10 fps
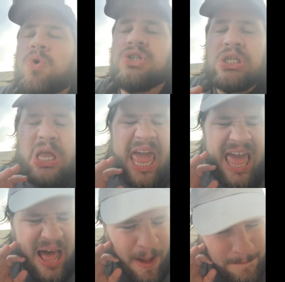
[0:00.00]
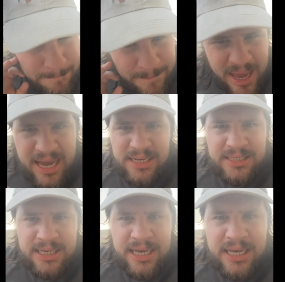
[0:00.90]
was
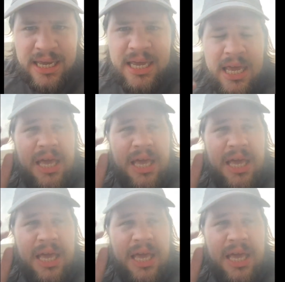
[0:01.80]
amazing.